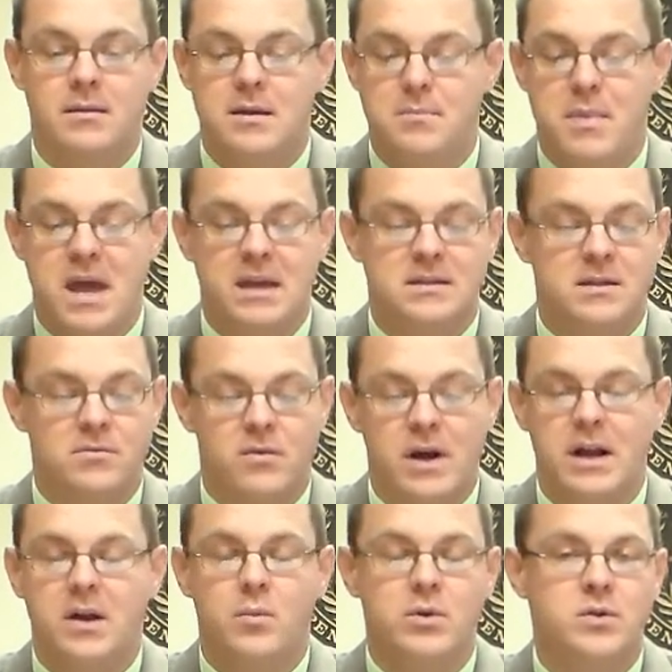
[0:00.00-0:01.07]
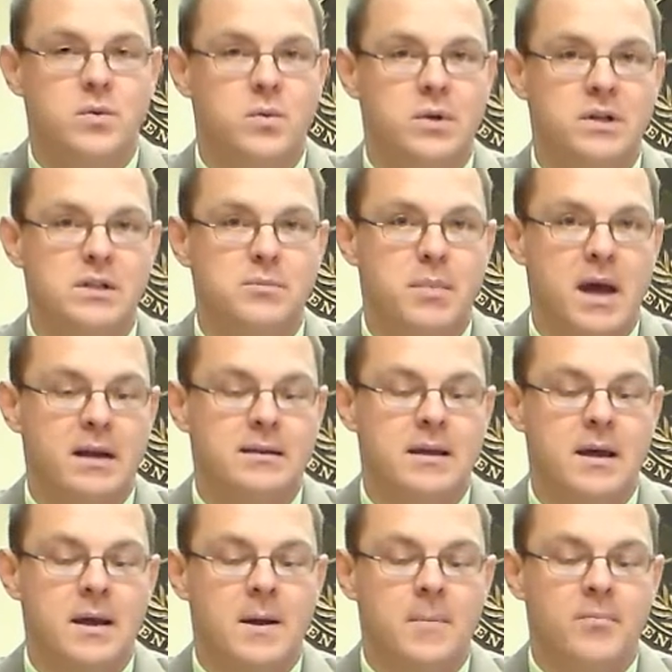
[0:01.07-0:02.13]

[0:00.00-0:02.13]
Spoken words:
the pace and rate at which we would expect.